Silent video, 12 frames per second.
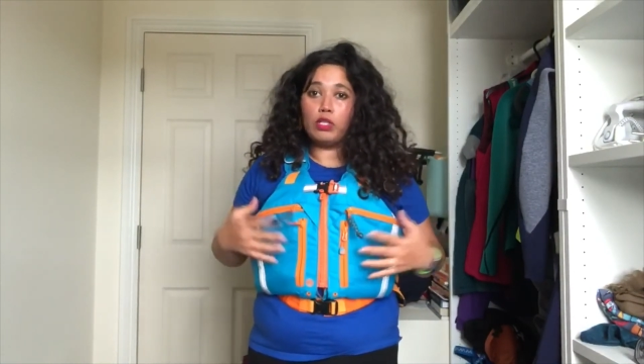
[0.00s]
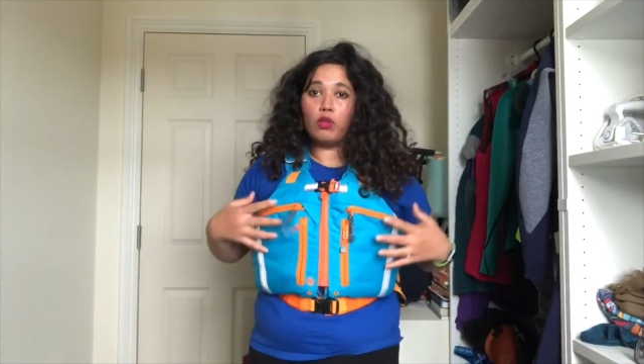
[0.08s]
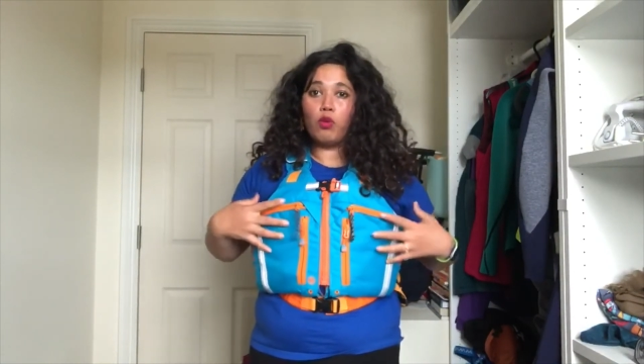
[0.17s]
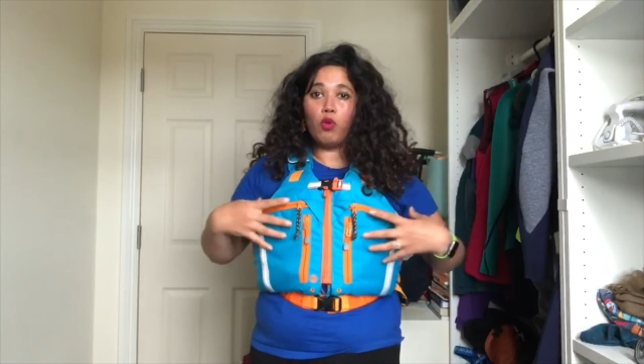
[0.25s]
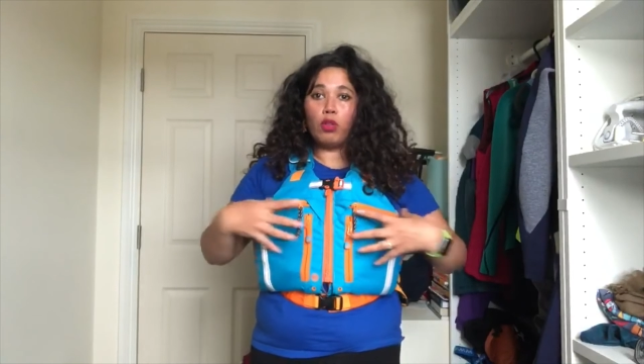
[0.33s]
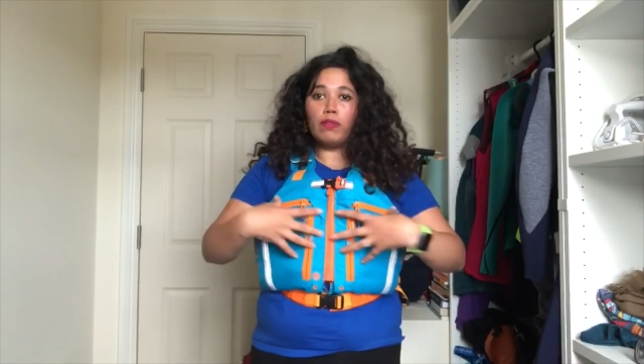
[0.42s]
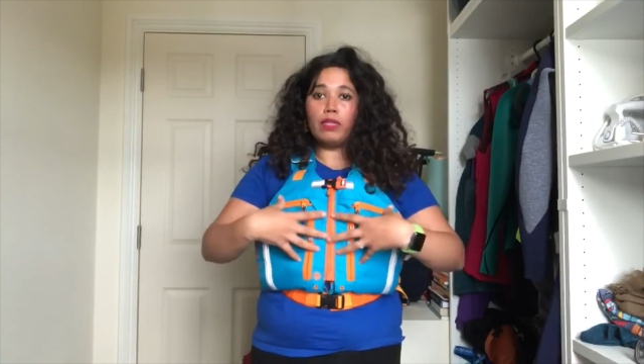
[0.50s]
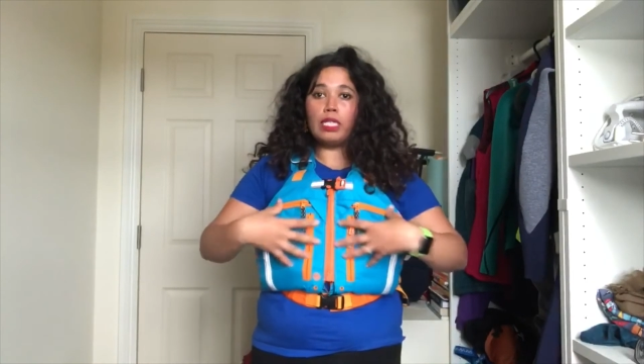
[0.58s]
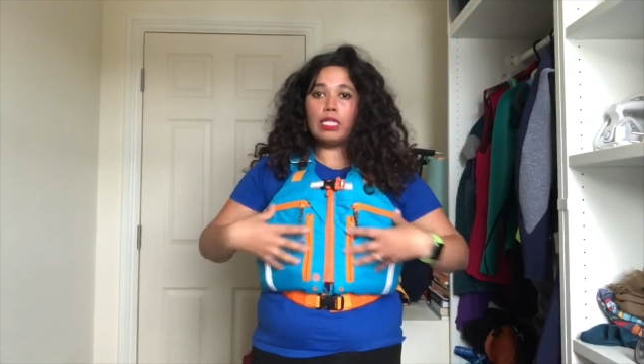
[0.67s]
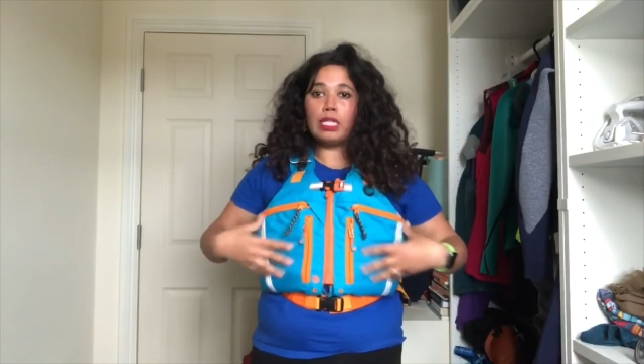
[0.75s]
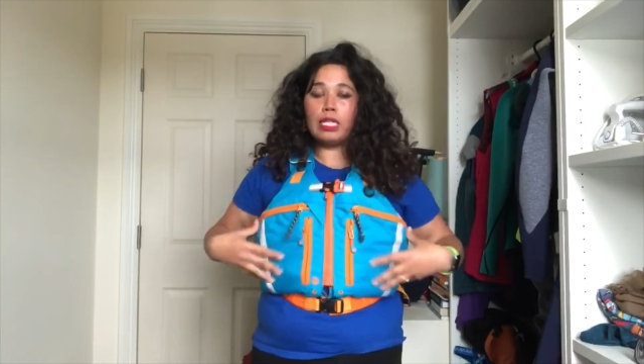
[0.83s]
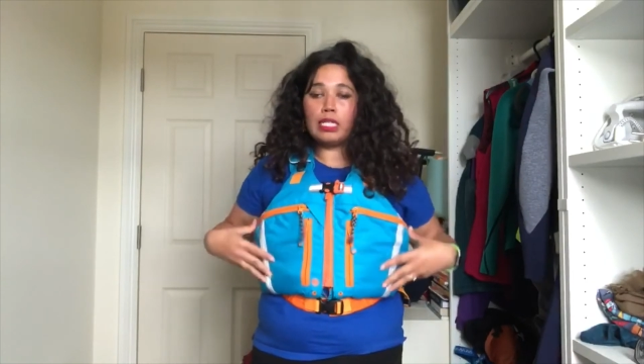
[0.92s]
so all of
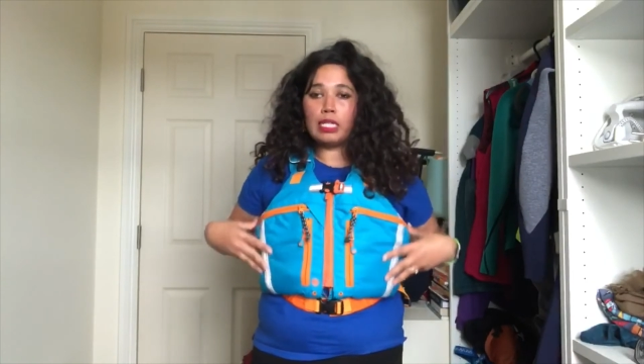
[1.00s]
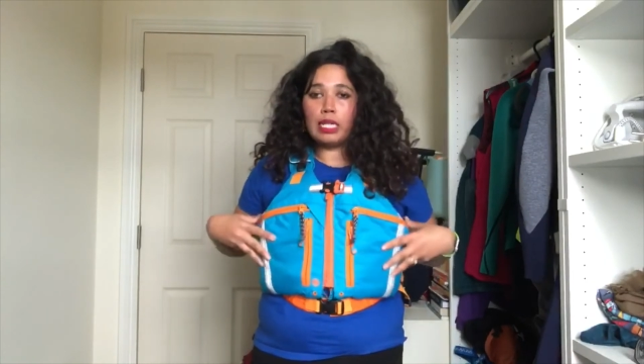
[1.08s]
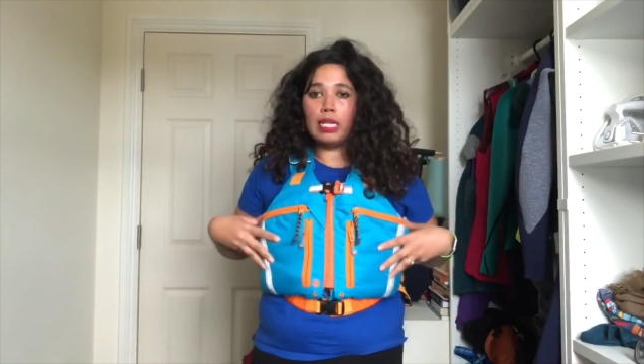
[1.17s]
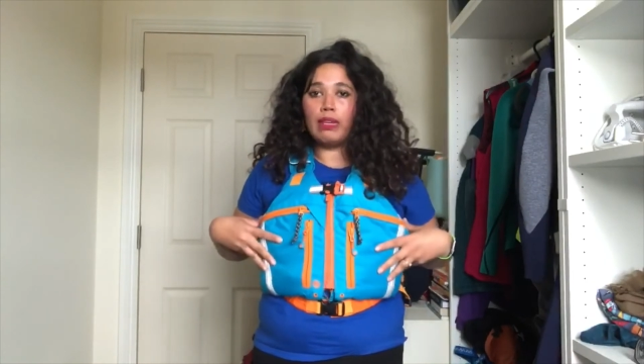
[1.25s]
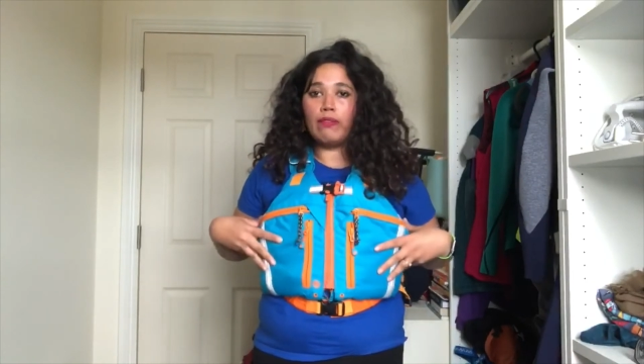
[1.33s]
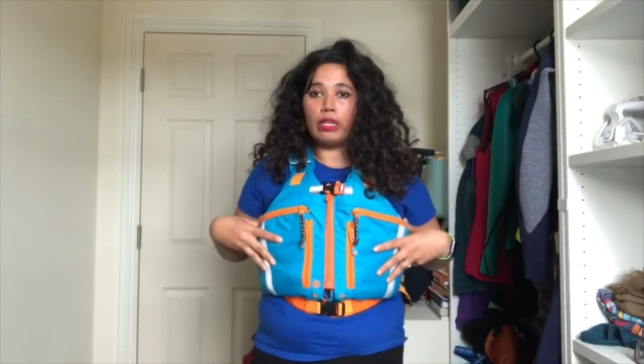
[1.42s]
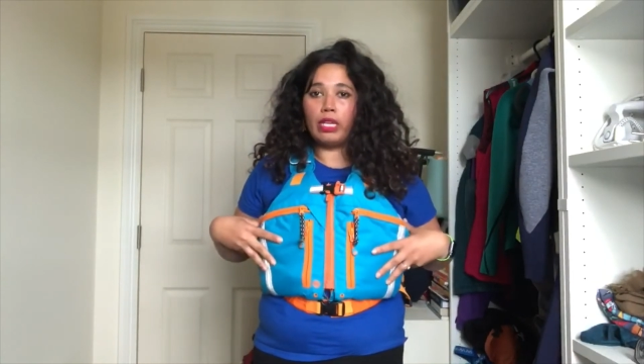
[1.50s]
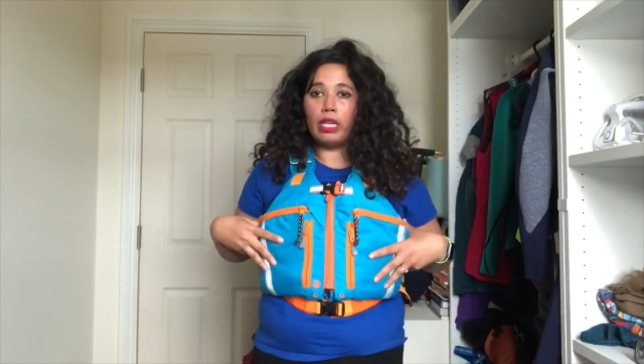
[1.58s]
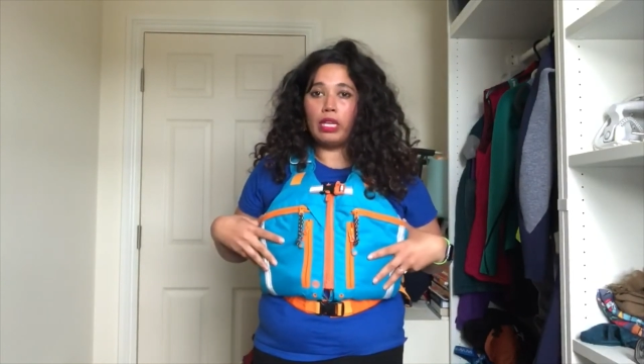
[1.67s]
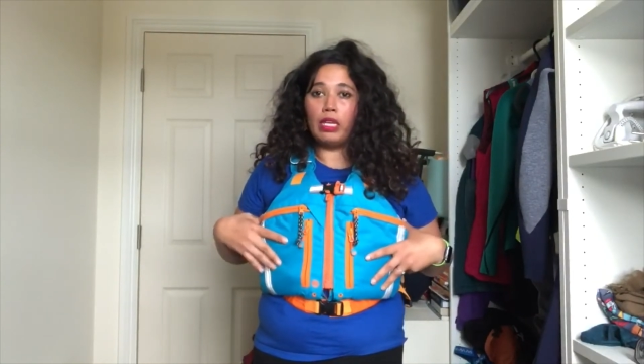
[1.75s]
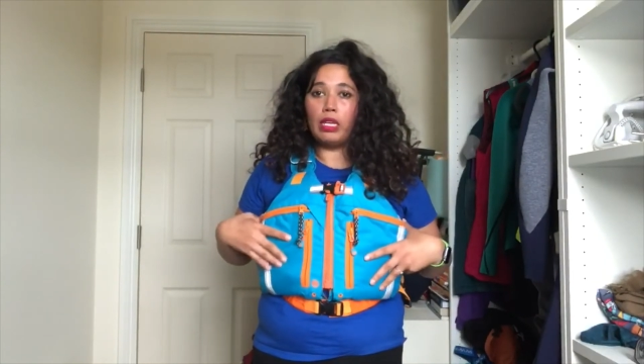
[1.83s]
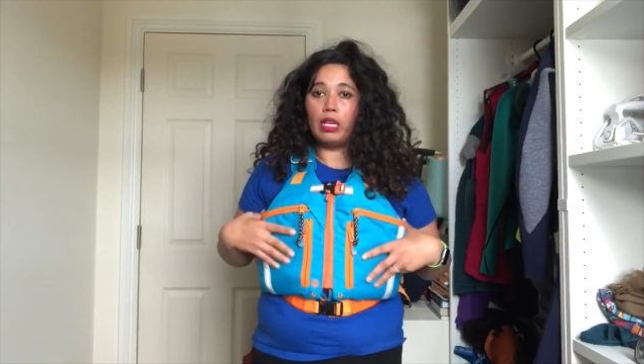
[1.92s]
these things can live in
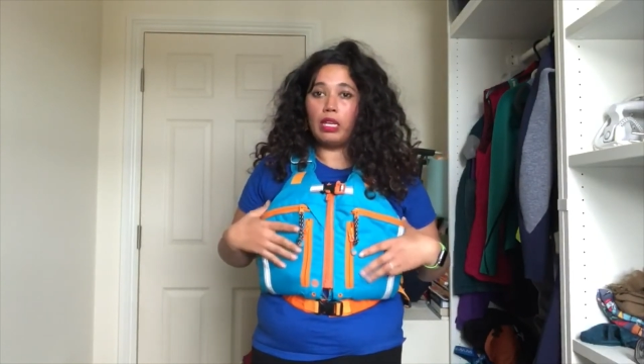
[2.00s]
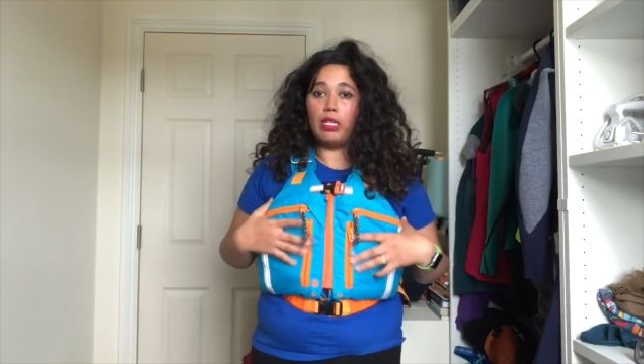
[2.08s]
here,